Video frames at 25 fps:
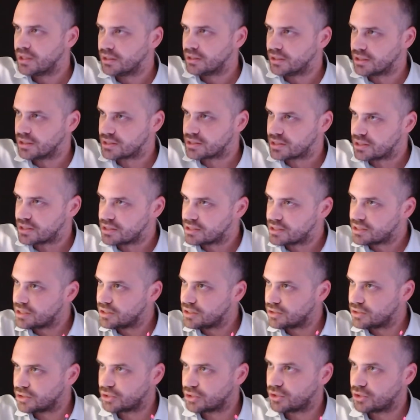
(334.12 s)
Let's
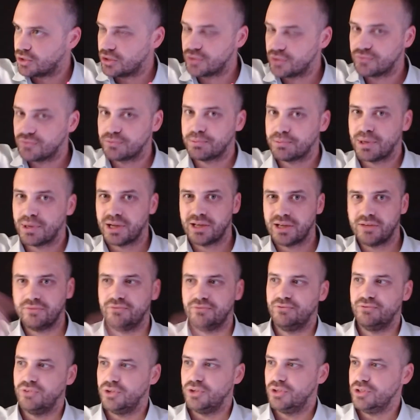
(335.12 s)
consider the curved part
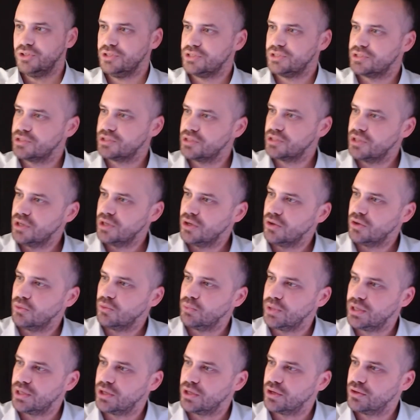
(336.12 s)
first
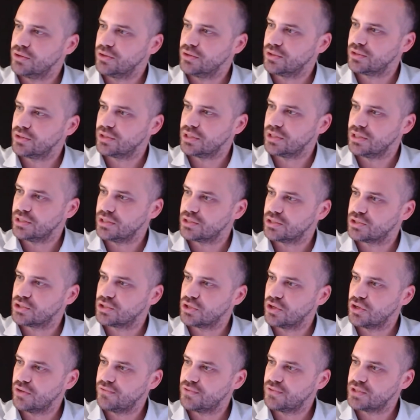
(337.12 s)
we know that the
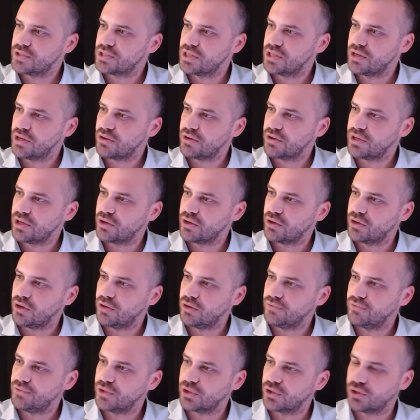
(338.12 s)
surface area
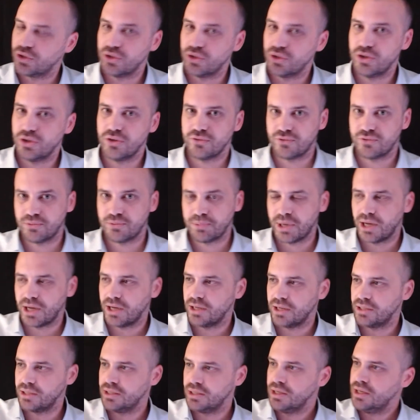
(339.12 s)
of the curved
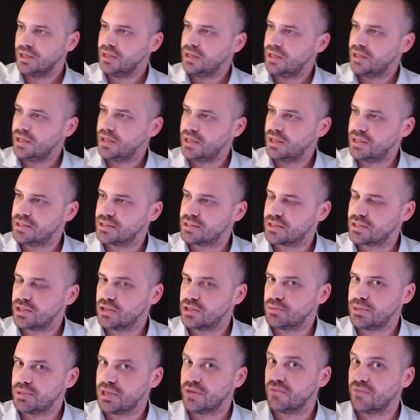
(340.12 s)
part is going
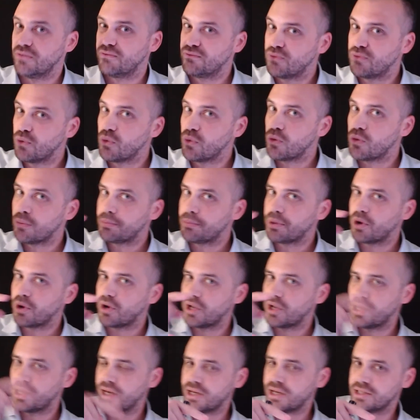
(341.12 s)
to be 4
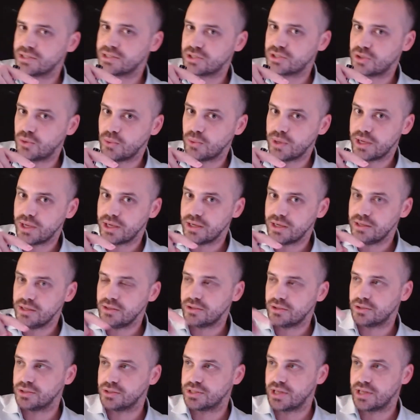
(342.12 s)
pi r squared,
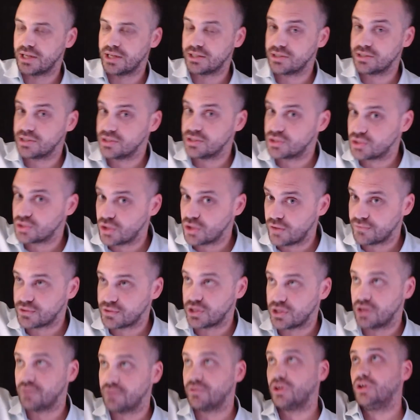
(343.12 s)
because that's the surface
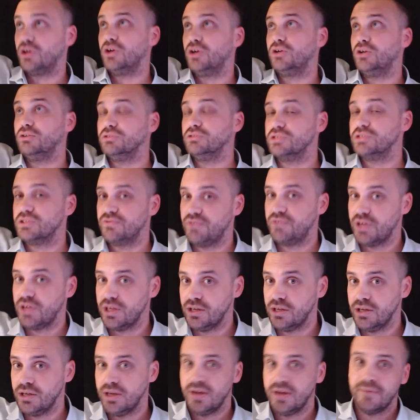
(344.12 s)
area of a whole
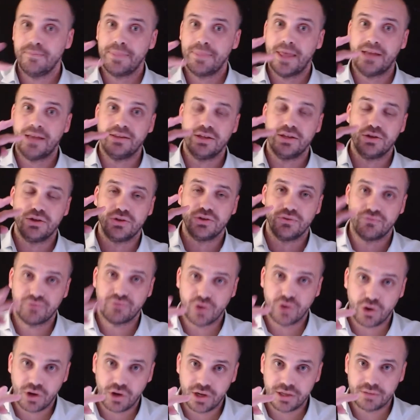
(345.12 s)
sphere, and then
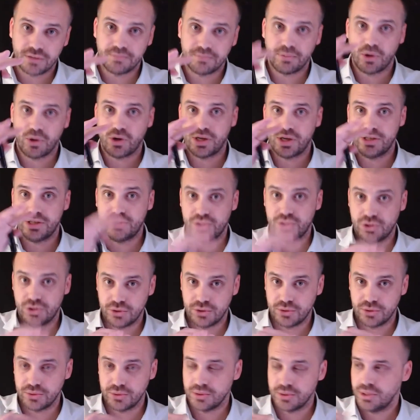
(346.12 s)
divided by
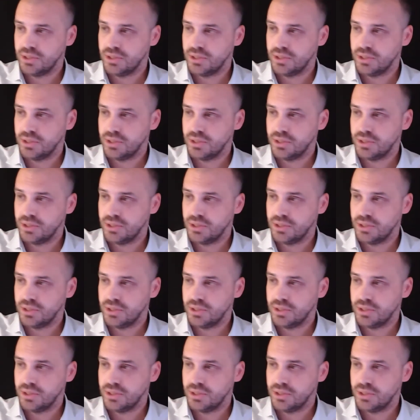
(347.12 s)
2.